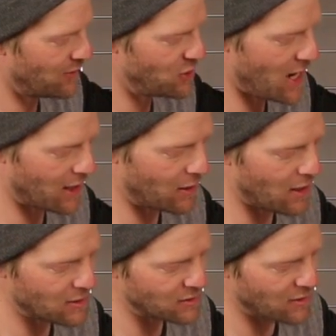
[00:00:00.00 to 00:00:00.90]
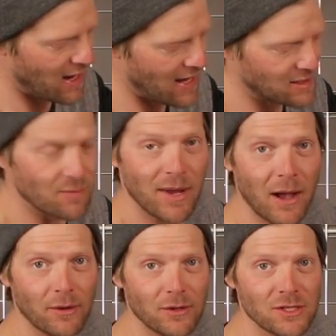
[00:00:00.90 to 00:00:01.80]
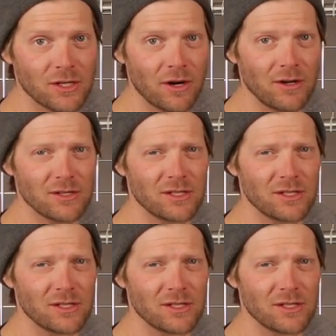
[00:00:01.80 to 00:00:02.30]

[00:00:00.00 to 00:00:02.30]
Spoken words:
The jacket also has a powder skirt,